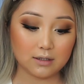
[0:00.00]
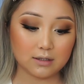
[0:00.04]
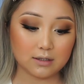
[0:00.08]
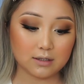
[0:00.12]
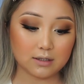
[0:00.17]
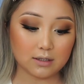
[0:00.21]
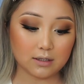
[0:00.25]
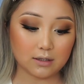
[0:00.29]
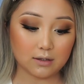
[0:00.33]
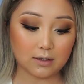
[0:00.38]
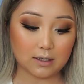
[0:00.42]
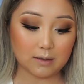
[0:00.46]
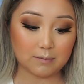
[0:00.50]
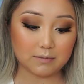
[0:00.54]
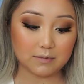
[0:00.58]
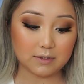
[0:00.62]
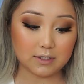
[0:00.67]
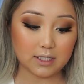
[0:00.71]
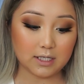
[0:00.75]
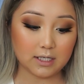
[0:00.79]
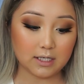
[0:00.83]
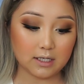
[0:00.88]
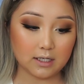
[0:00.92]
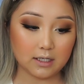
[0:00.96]
So I'm
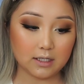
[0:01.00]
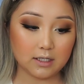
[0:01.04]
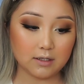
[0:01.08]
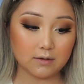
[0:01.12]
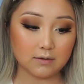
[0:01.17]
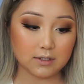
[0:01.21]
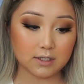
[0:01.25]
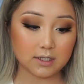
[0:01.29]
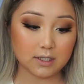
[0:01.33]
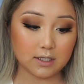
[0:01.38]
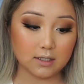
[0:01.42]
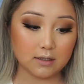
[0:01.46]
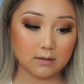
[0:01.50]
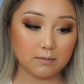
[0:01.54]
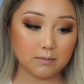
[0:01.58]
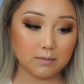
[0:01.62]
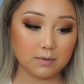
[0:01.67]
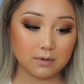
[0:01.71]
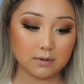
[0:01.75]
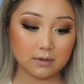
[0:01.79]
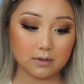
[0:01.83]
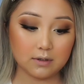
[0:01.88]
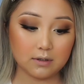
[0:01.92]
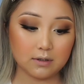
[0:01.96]
taking a Q-tip,
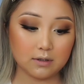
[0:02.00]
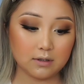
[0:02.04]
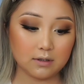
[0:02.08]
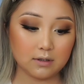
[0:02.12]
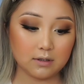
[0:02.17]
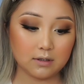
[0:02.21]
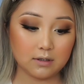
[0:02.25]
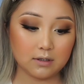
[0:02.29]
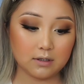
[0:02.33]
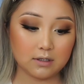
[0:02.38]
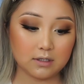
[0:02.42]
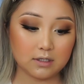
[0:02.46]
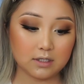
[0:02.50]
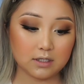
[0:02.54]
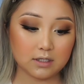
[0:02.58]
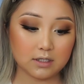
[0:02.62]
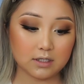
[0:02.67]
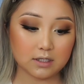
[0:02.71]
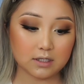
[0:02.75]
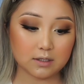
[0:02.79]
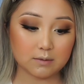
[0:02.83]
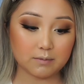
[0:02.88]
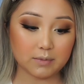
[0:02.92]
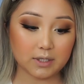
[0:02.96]

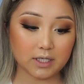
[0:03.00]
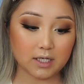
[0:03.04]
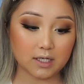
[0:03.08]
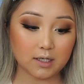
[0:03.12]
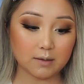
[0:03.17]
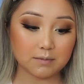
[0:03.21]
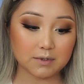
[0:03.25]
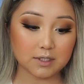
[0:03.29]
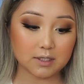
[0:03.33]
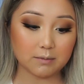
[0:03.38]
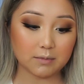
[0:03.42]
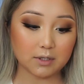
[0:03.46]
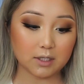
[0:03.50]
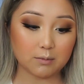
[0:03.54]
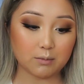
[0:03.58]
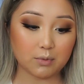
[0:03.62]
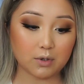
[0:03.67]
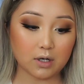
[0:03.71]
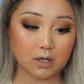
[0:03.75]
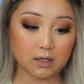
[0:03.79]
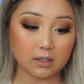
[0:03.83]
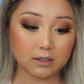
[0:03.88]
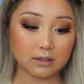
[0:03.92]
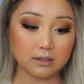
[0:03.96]
just picking up some of the
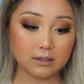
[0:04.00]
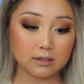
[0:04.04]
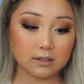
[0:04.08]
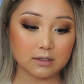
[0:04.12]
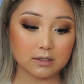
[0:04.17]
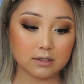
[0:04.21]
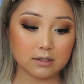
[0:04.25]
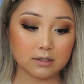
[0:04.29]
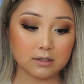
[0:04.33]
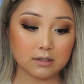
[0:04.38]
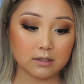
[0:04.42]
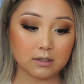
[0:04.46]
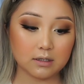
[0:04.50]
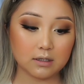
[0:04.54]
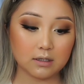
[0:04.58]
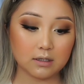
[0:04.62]
products.